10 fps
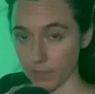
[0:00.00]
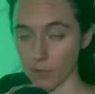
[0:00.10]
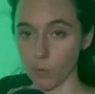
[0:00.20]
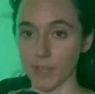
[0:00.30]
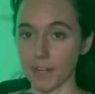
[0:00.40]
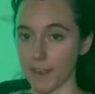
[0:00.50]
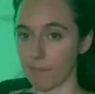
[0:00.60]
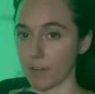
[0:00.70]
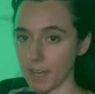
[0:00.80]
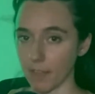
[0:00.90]
They don't eat it
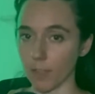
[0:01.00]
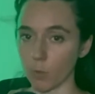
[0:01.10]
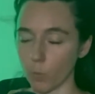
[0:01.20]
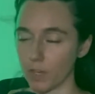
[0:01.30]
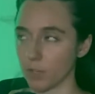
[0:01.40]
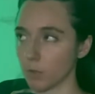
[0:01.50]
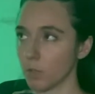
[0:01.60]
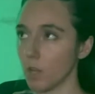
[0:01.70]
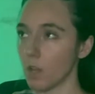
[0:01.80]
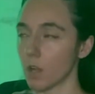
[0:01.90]
every day like we do.
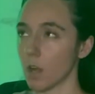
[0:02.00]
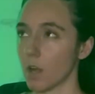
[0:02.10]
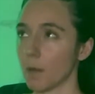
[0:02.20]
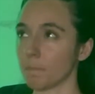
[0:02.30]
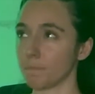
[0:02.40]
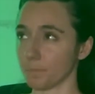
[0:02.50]
And